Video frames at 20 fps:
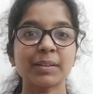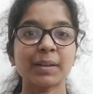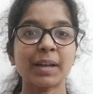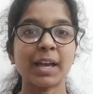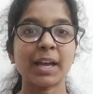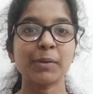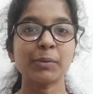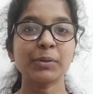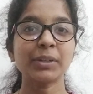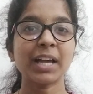
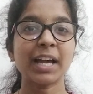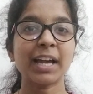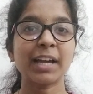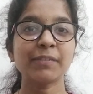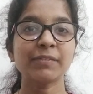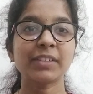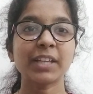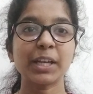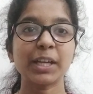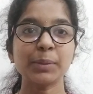I would
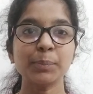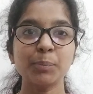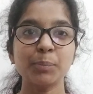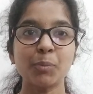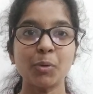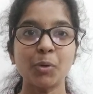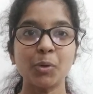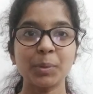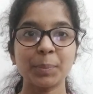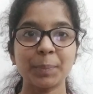have
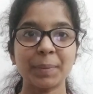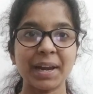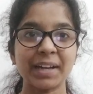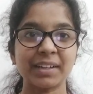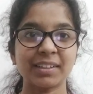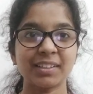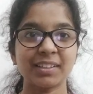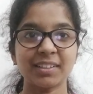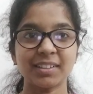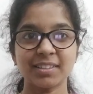gained more
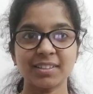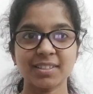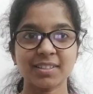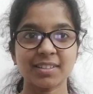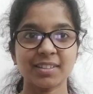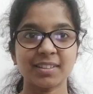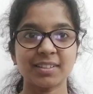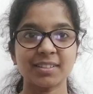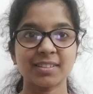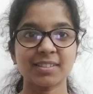practical
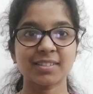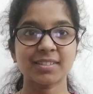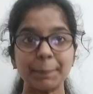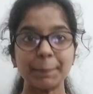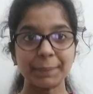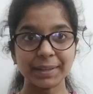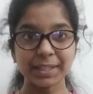skills.